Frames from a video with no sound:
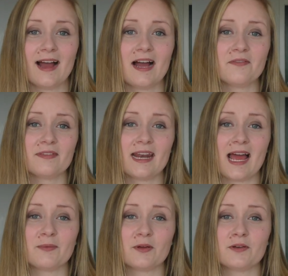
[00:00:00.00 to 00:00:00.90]
After that,
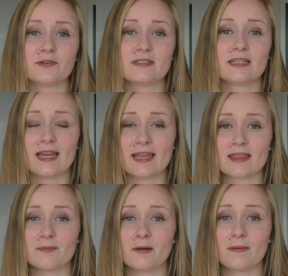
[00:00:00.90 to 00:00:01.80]
I'm going to take
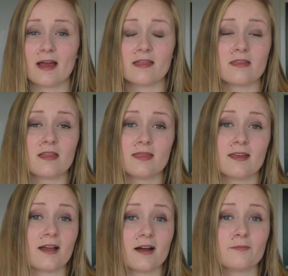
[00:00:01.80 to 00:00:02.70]
them up and then
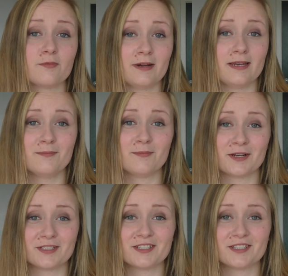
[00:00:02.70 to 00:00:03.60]
they are pretty
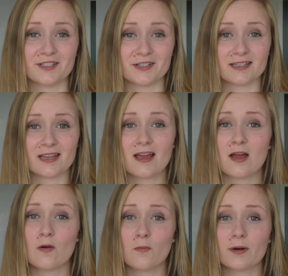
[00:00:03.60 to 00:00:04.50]
much done.
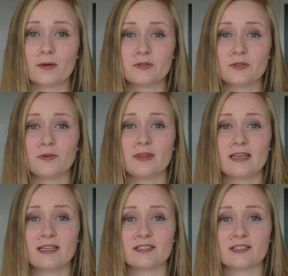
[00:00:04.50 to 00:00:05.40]
What I'm going to do
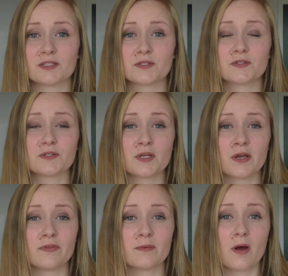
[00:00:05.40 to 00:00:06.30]
then is just to
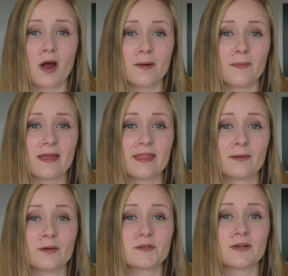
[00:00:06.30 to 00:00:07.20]
serve them up and then
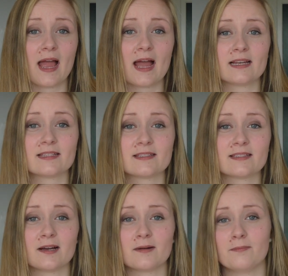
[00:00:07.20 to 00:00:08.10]
I'm going to add
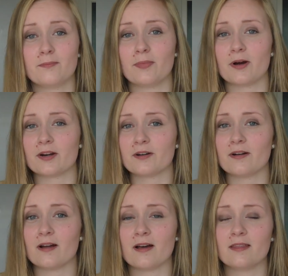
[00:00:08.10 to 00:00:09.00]
some
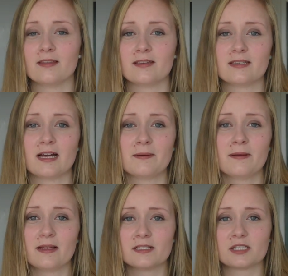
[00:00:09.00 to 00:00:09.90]
butter on the
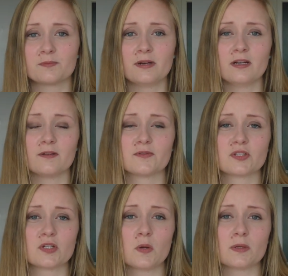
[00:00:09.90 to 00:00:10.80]
top, sprinkle of
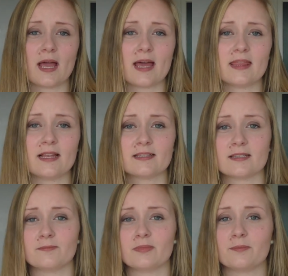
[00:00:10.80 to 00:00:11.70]
salt and then
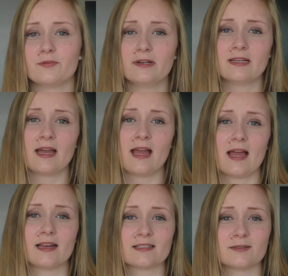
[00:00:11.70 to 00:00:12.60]
some paprika
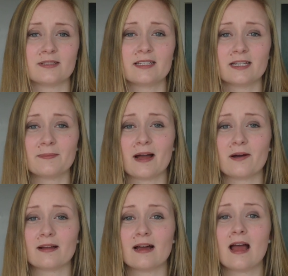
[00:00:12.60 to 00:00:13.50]
and some chili
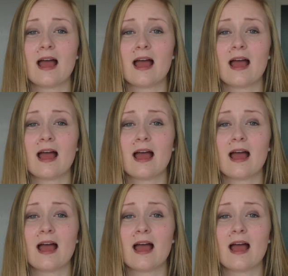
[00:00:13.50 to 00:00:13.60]
powder.